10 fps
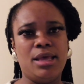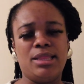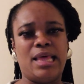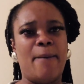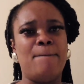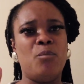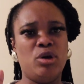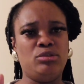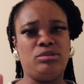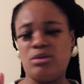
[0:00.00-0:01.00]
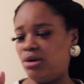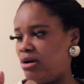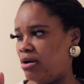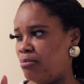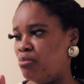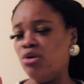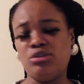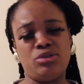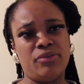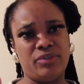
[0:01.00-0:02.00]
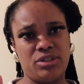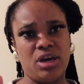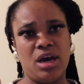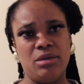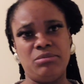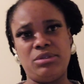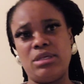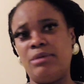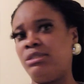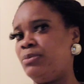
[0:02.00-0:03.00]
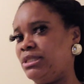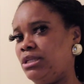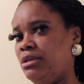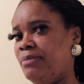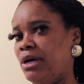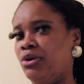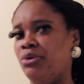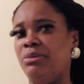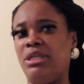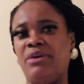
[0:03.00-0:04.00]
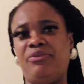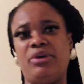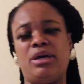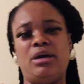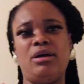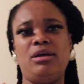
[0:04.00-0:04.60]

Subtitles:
that most of the times, especially back home in Africa,